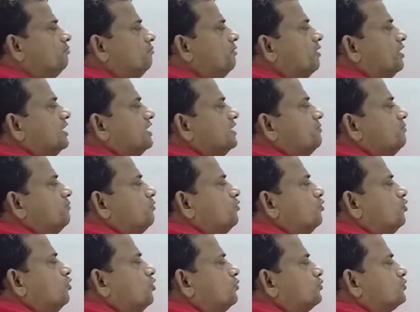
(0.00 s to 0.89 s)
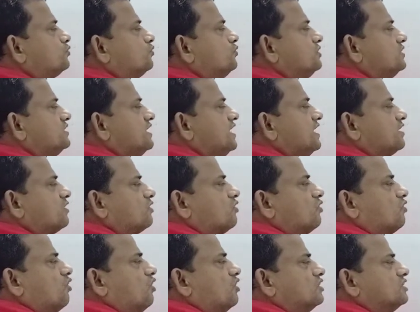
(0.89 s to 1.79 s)
Body moves with
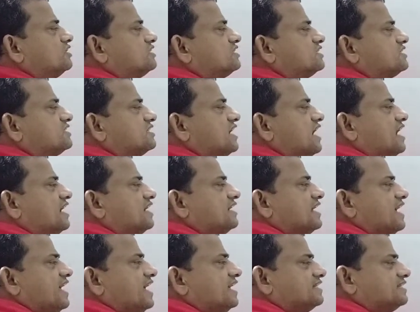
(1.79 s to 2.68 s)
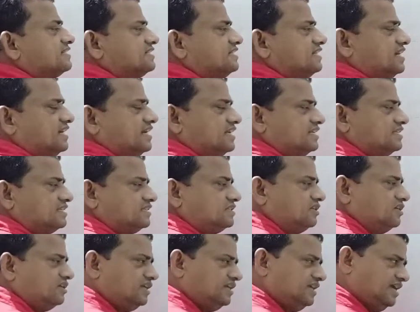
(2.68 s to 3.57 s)
a constant
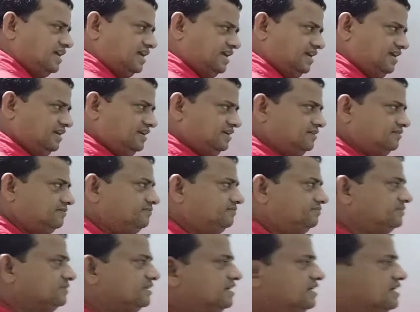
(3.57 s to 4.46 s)
acceleration a.